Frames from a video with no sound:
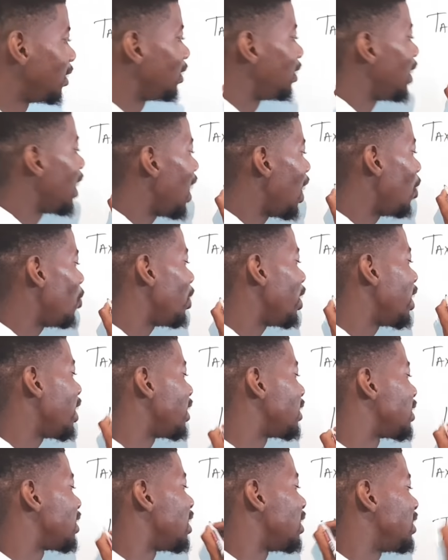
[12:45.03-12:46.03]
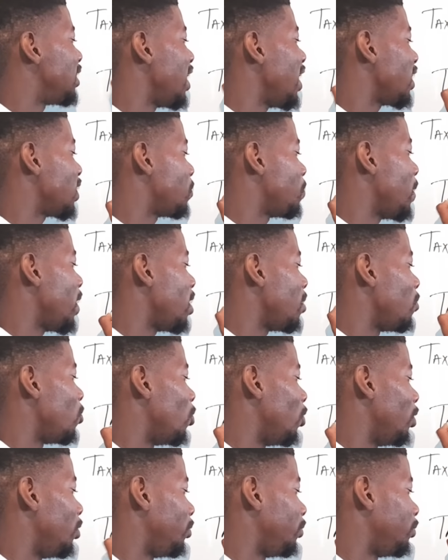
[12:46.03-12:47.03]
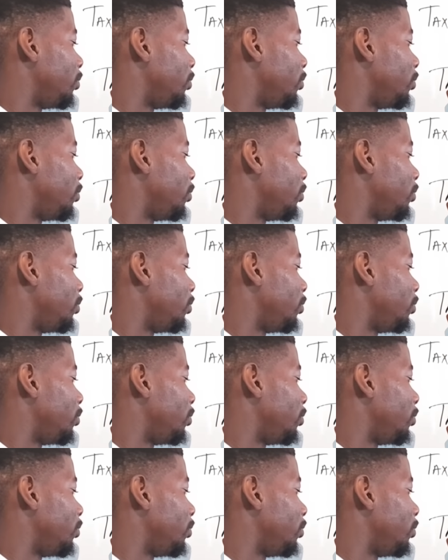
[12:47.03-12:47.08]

now it is the tax payable.